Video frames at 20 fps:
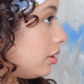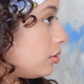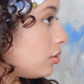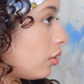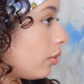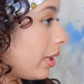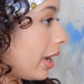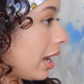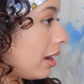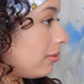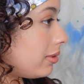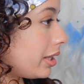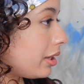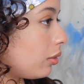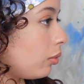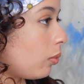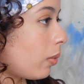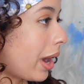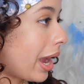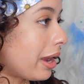don't have
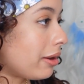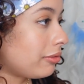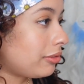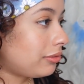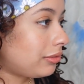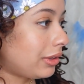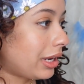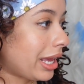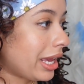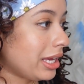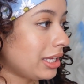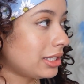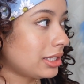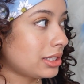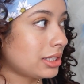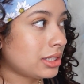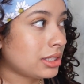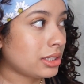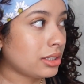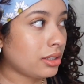like white
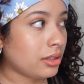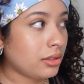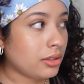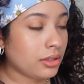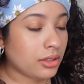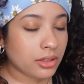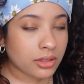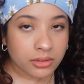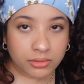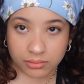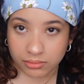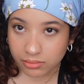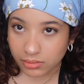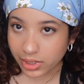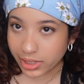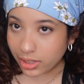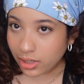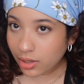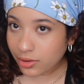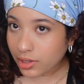flakes
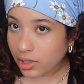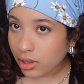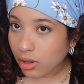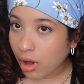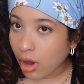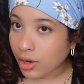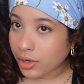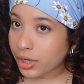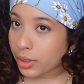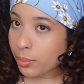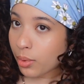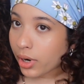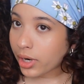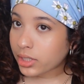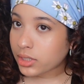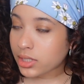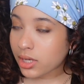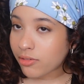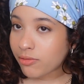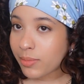like on the longer
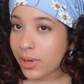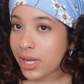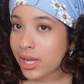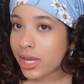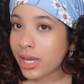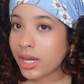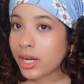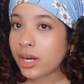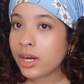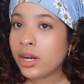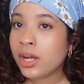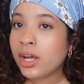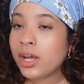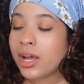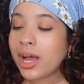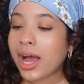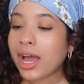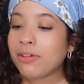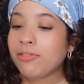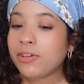parts of my hair.
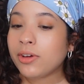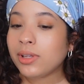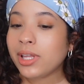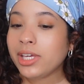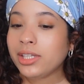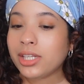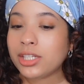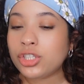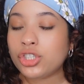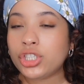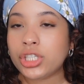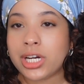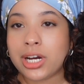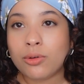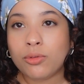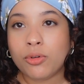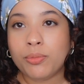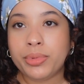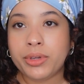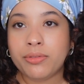I feel like this
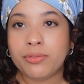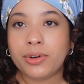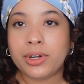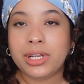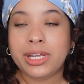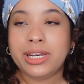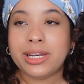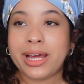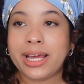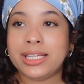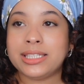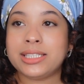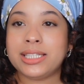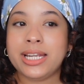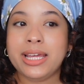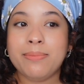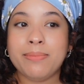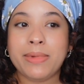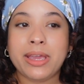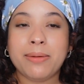gel will be really
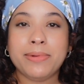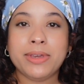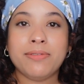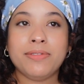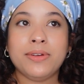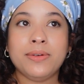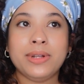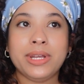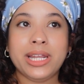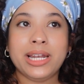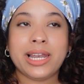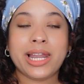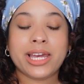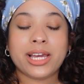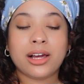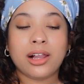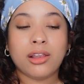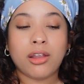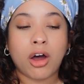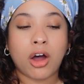nicely, maybe if you need
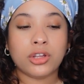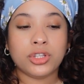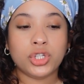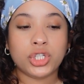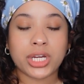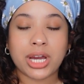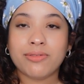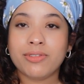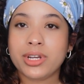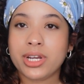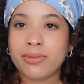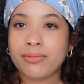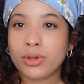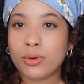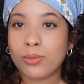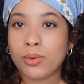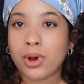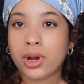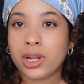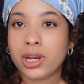like longevity, if
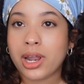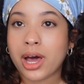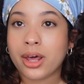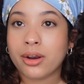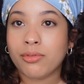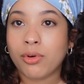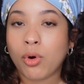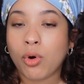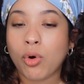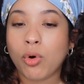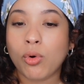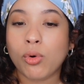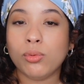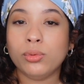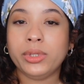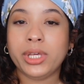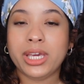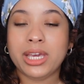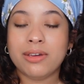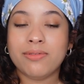you want a lot of
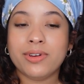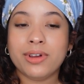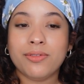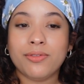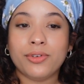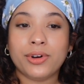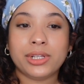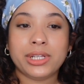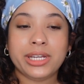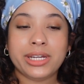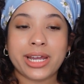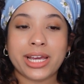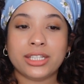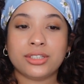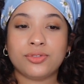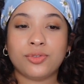hold, even really nice